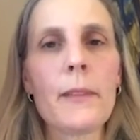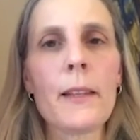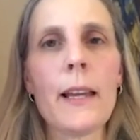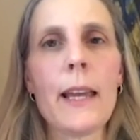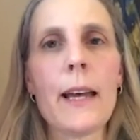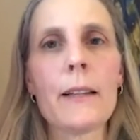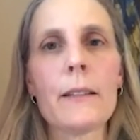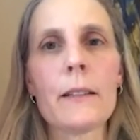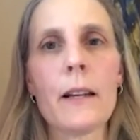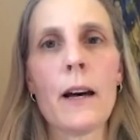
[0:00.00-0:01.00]

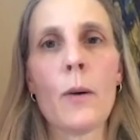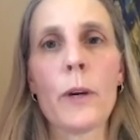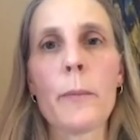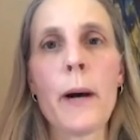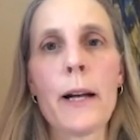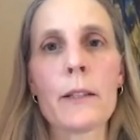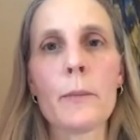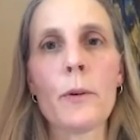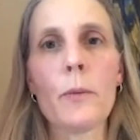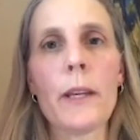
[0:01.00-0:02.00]
and where
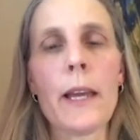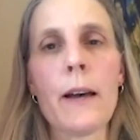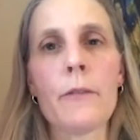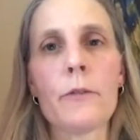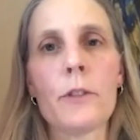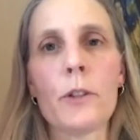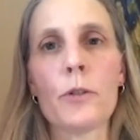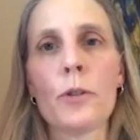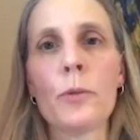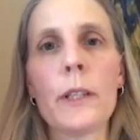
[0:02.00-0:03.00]
possible, we have,
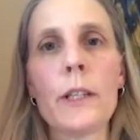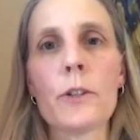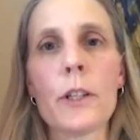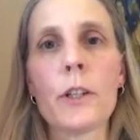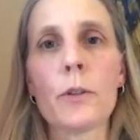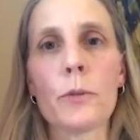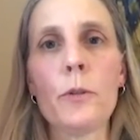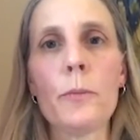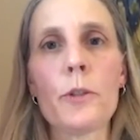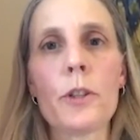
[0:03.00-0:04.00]
two leaders in a
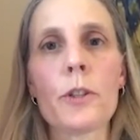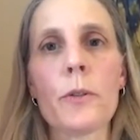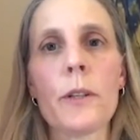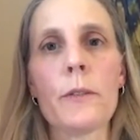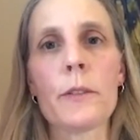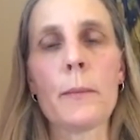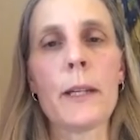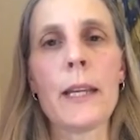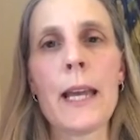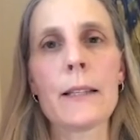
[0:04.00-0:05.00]
group, just so that if
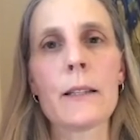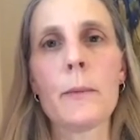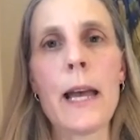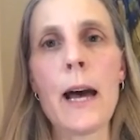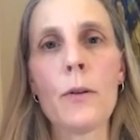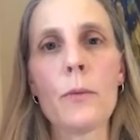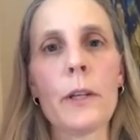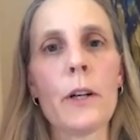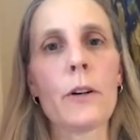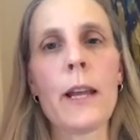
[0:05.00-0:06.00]
somebody has to be out,
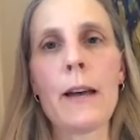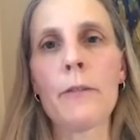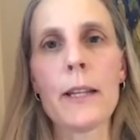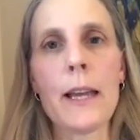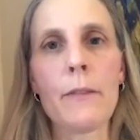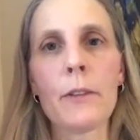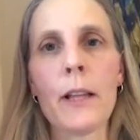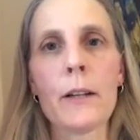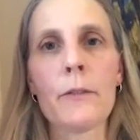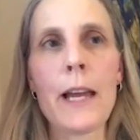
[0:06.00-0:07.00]
we aren't having to have a
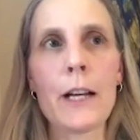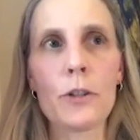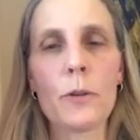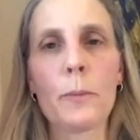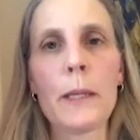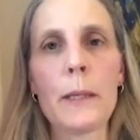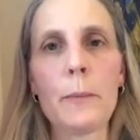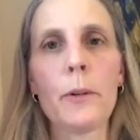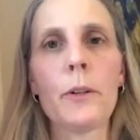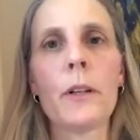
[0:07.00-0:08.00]
lot of extra
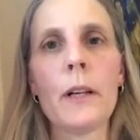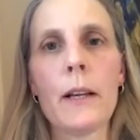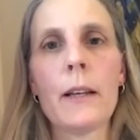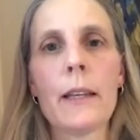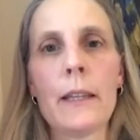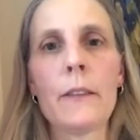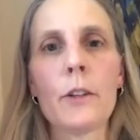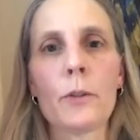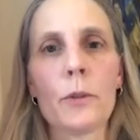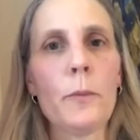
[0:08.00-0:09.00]
people in
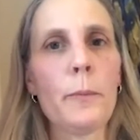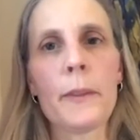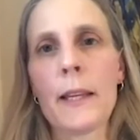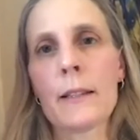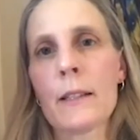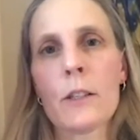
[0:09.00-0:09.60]
the group. But that doesn't